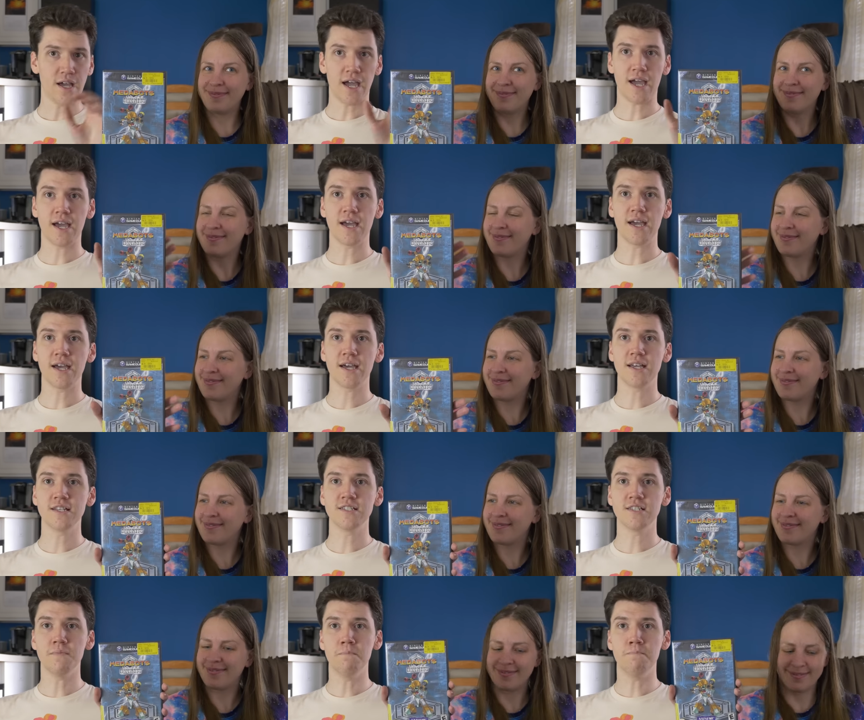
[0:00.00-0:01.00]

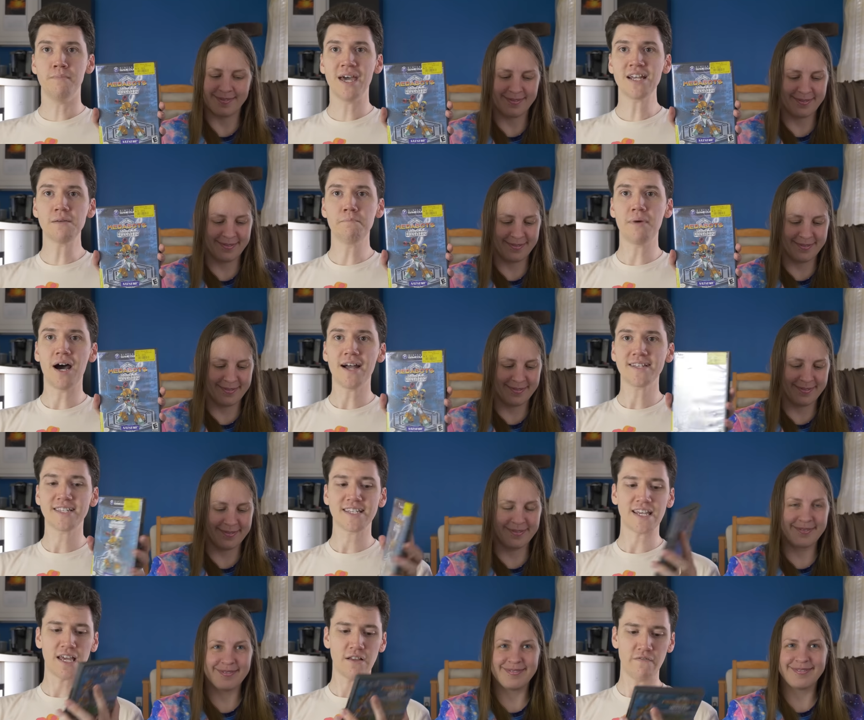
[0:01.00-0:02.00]
Speaker 1: and
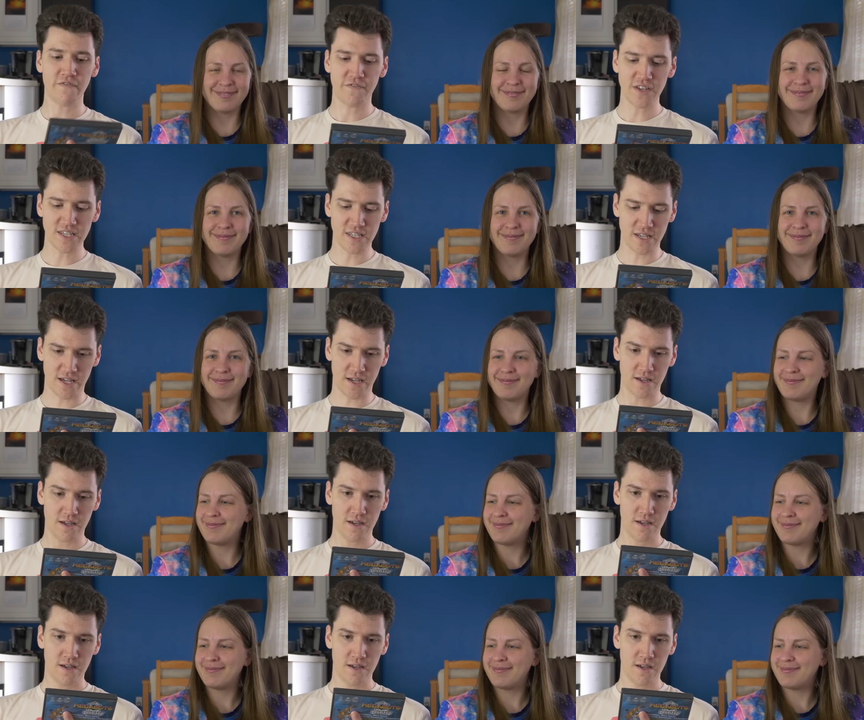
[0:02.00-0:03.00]
Medabots Infinity.
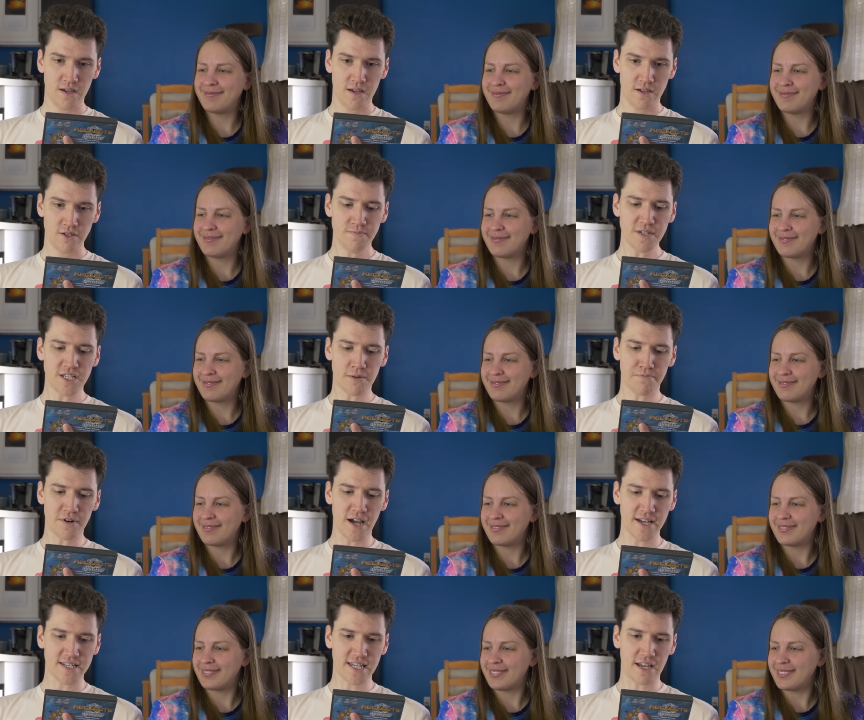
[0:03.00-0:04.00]
You'd be
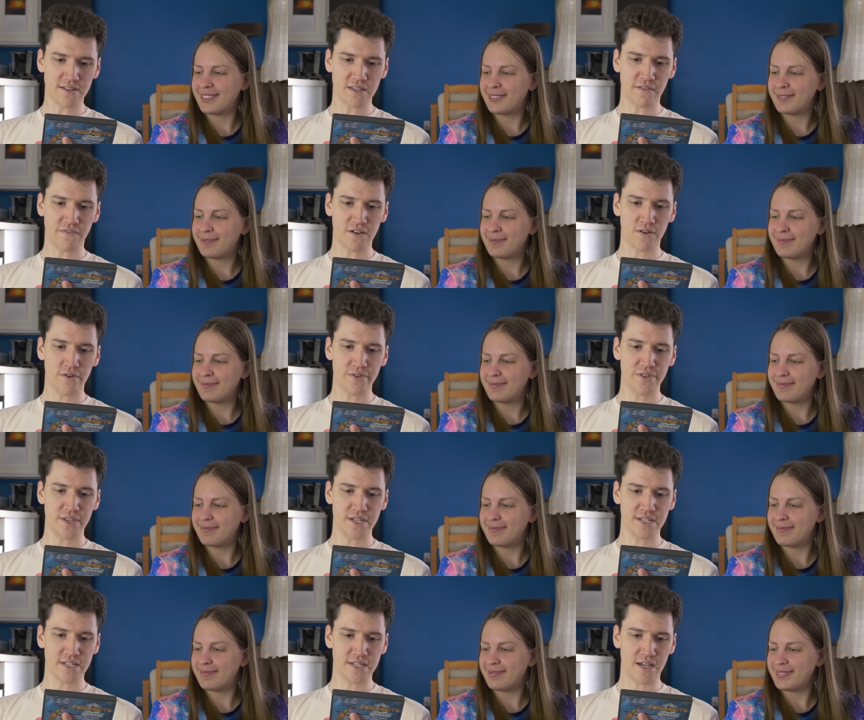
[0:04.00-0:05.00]
surprised how difficult
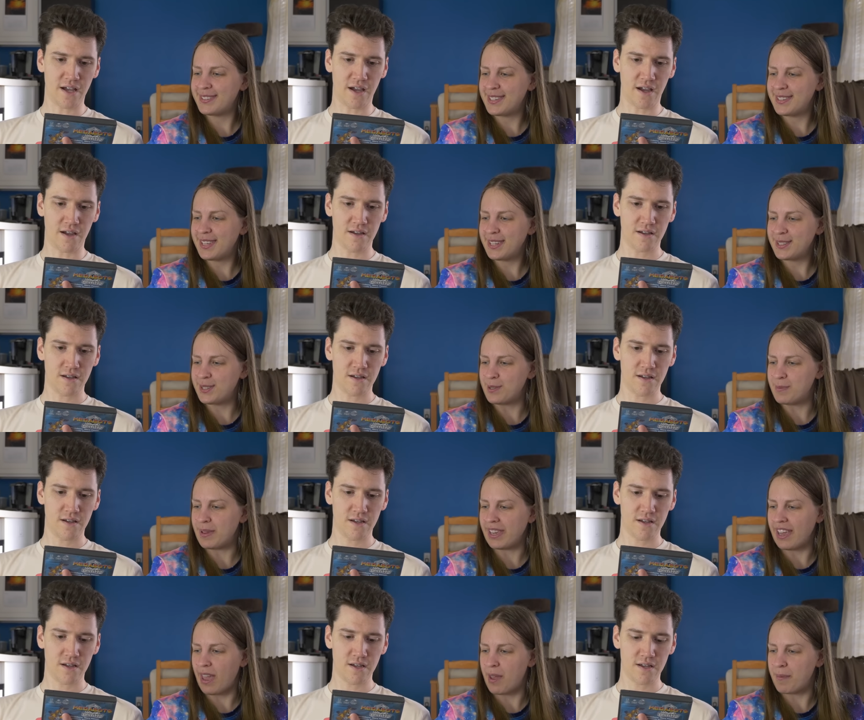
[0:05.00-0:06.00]
this uh,
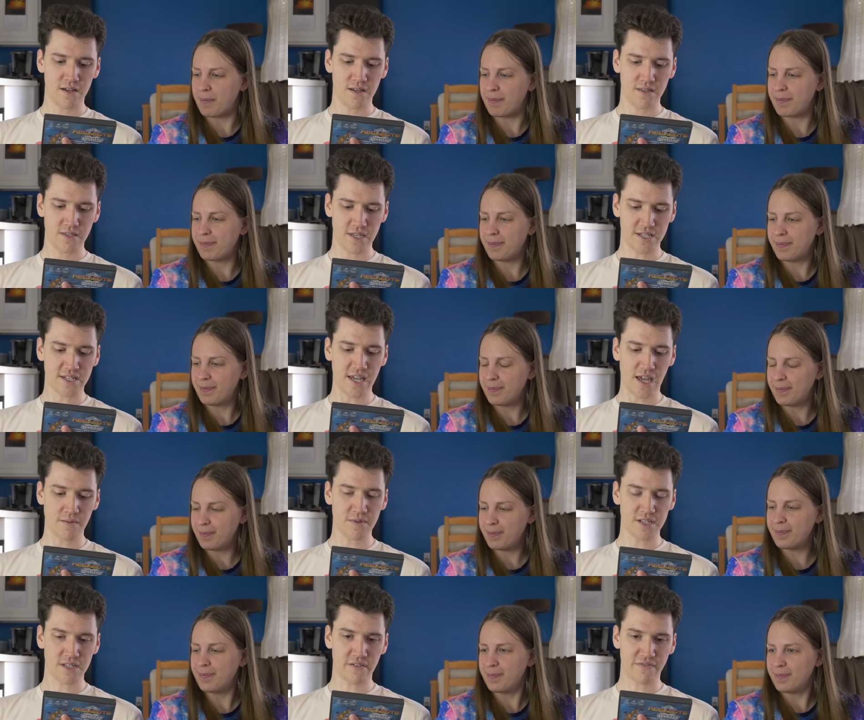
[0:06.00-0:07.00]
Speaker 2: Natsume game.
Speaker 1: This
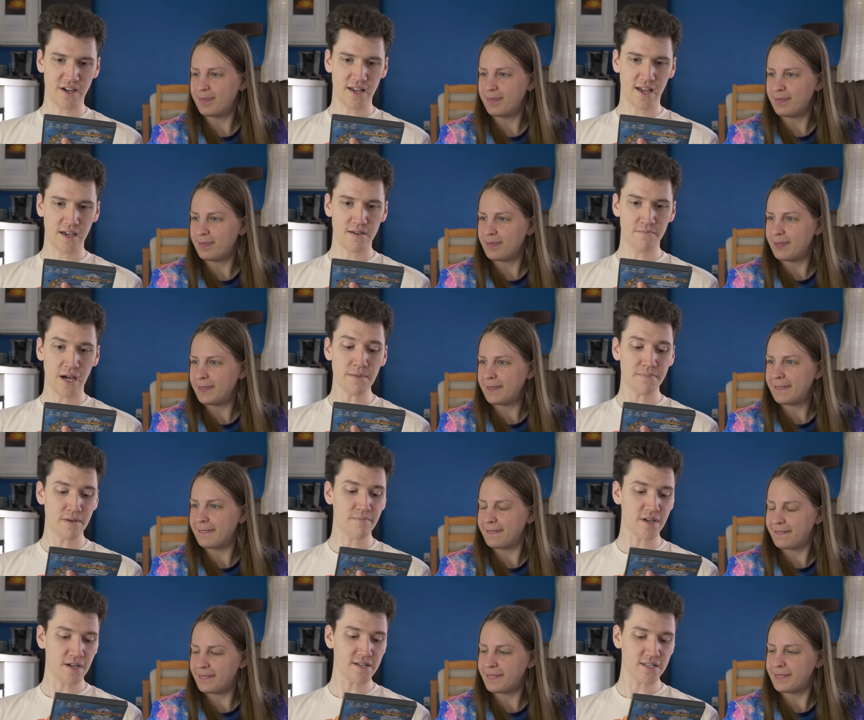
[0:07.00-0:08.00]
game is defined. Uh, it might
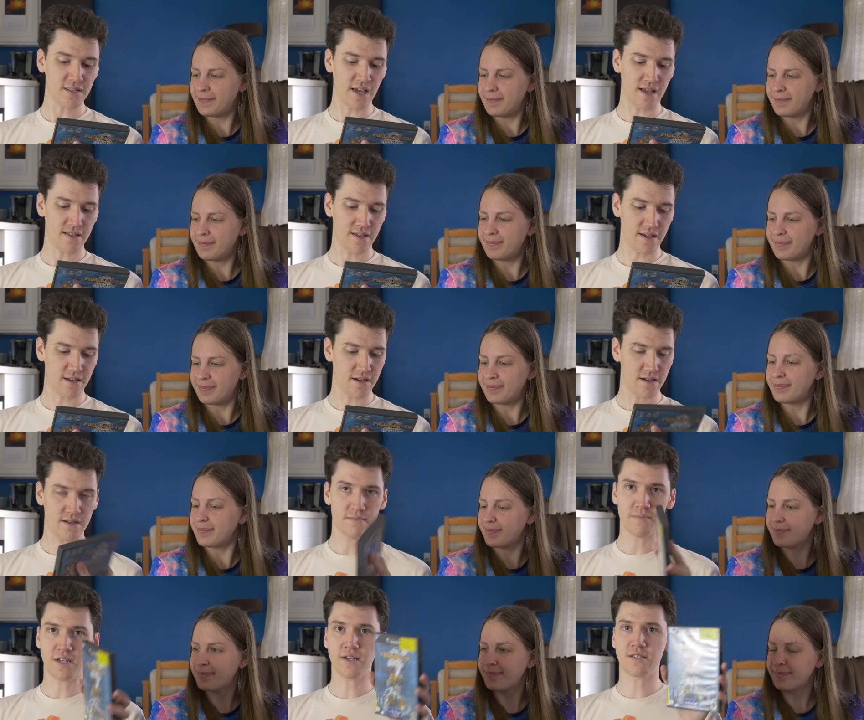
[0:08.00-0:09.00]
be because of that, like
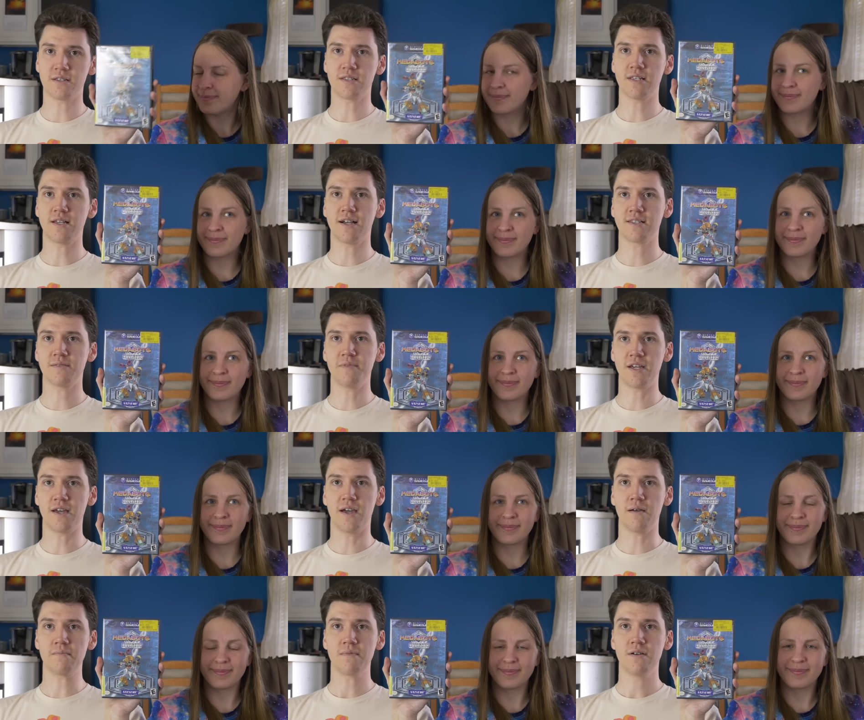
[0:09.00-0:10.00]
uh, because it's a Natsume
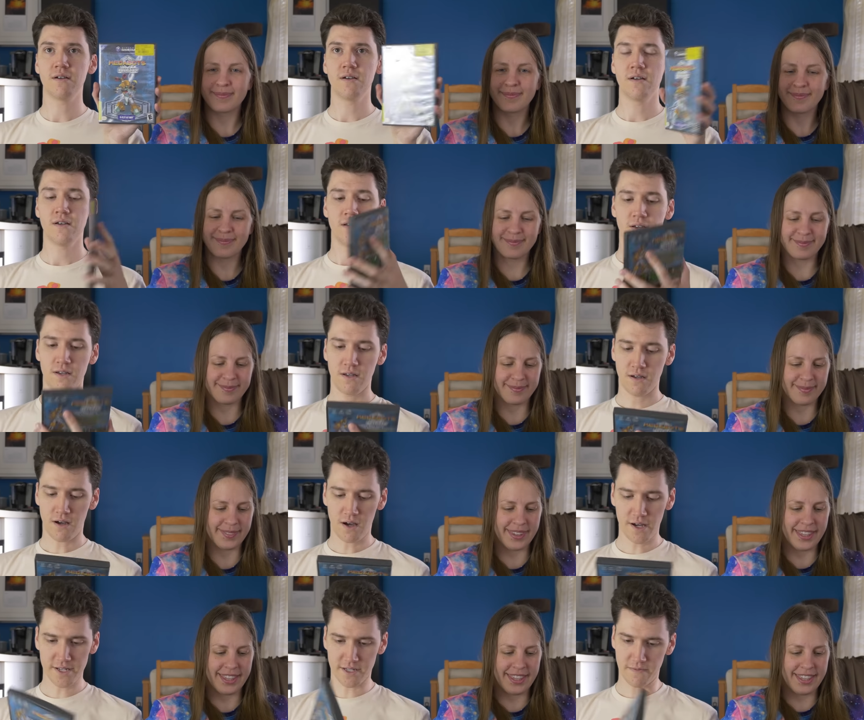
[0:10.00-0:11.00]
game.
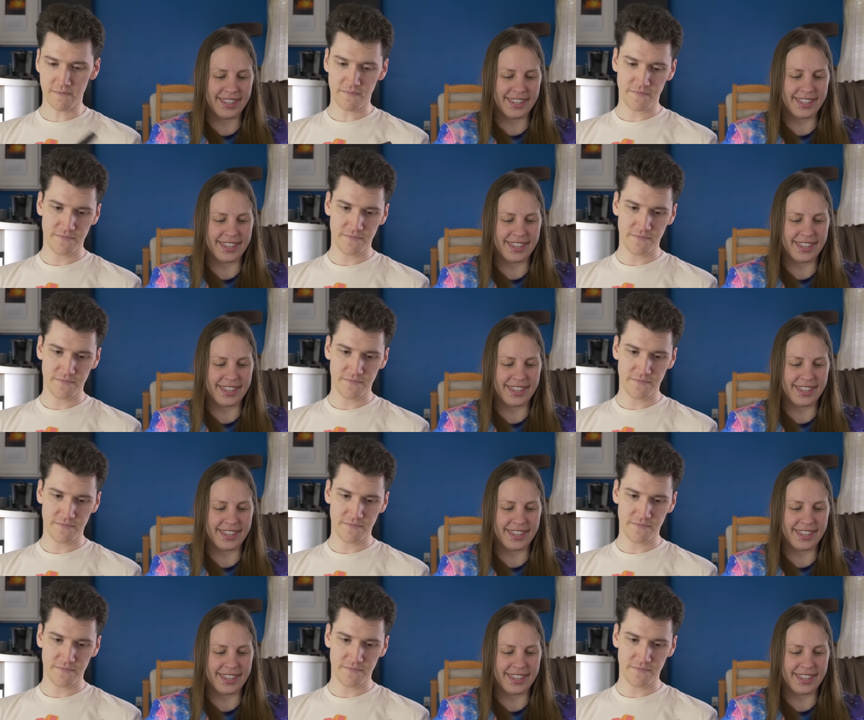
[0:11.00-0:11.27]
Awesome.